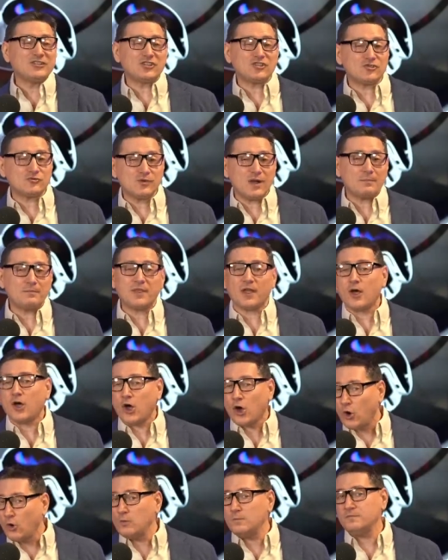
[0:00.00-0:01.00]
disrupt the
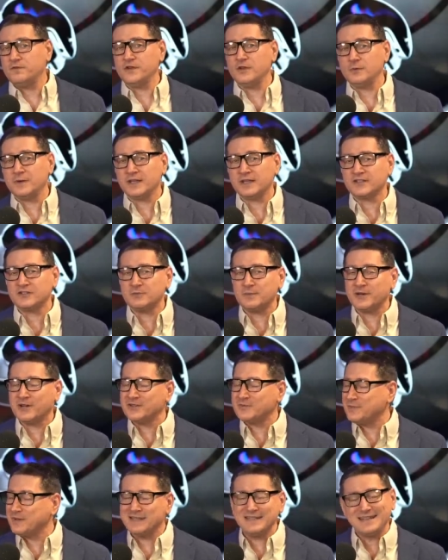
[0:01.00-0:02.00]
home viewing
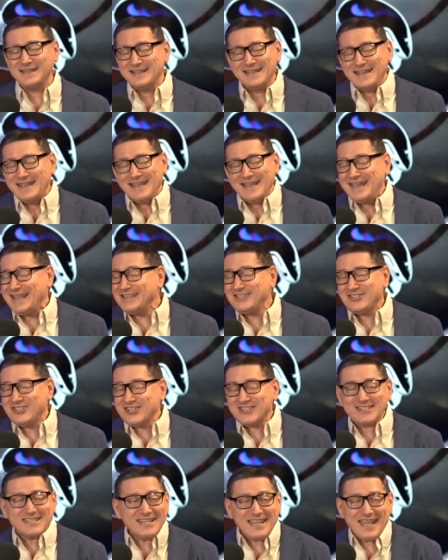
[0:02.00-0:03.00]
experience, but it
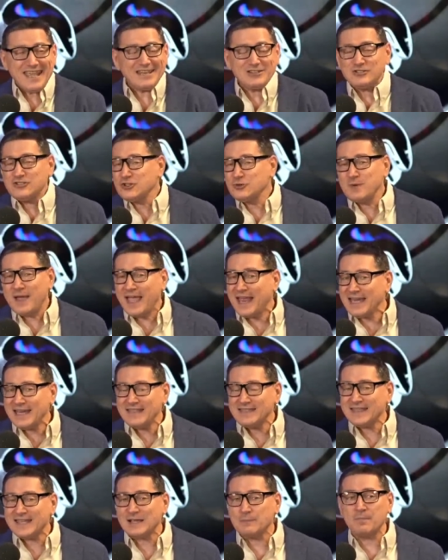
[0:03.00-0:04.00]
just can't do
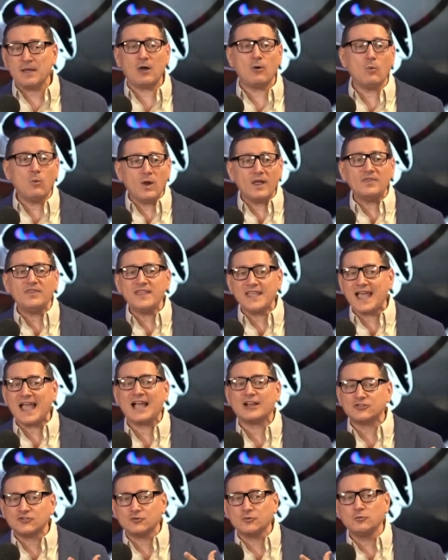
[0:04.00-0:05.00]
anything about what the
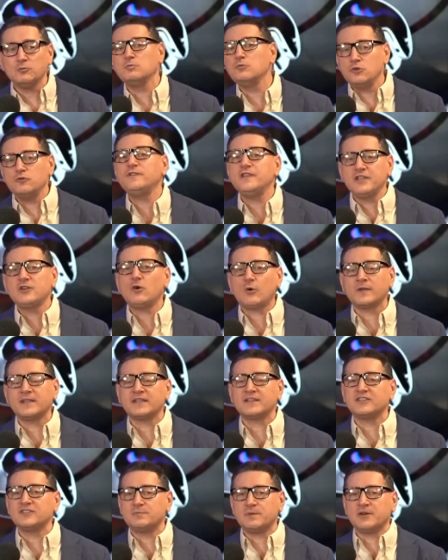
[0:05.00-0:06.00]
actual movie-going
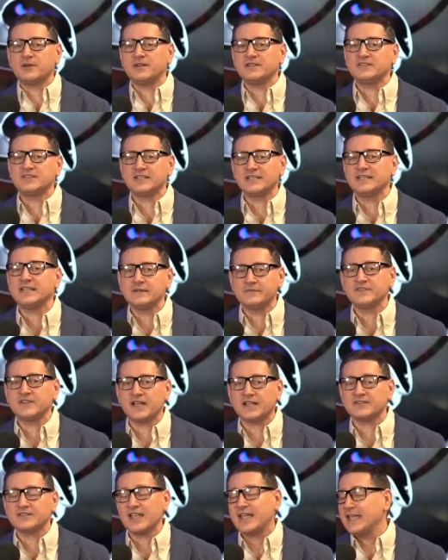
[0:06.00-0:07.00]
experience gives
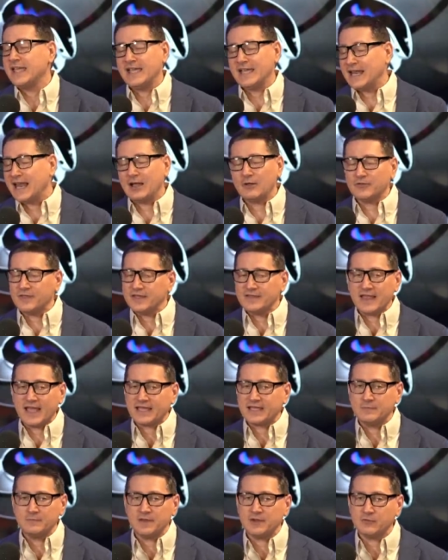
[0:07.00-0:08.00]
us, and I don't think
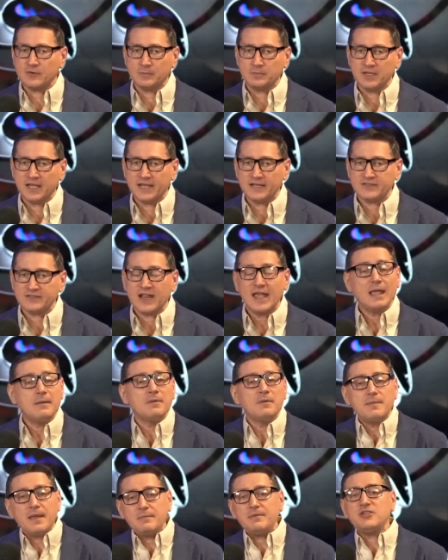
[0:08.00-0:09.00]
that can be replaced.
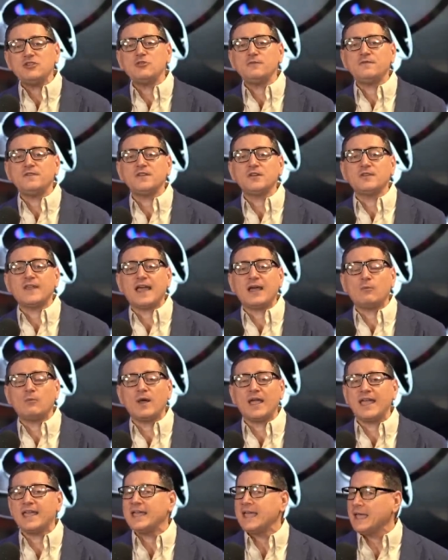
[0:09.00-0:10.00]
But maybe you feel that
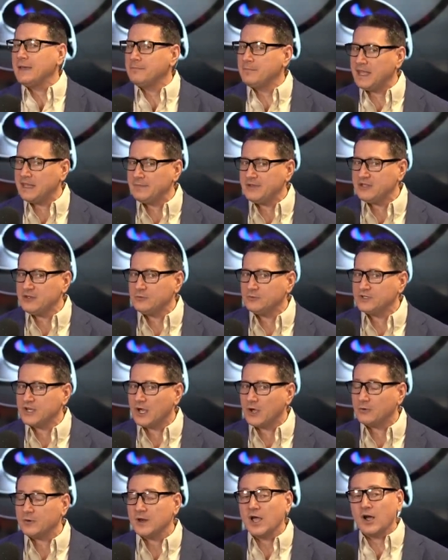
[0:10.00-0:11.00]
way, maybe you
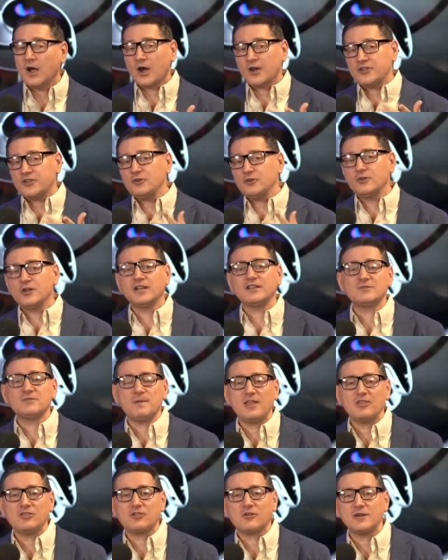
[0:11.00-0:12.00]
don't. Are you going to
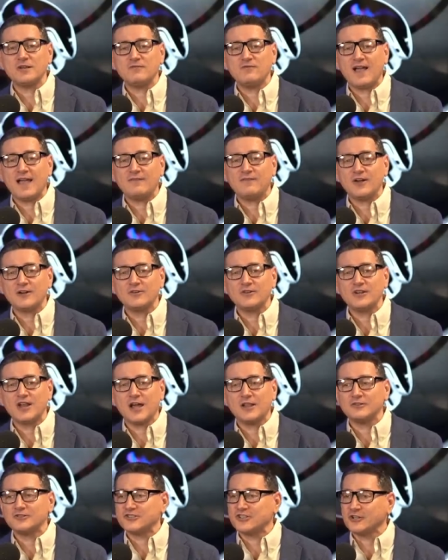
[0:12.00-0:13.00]
spend
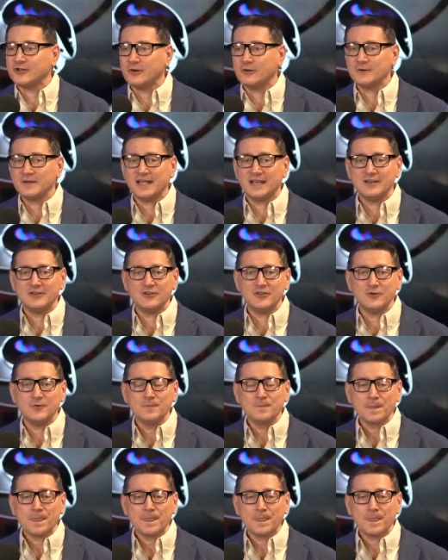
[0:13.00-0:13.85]
$3,500 to go out and get a new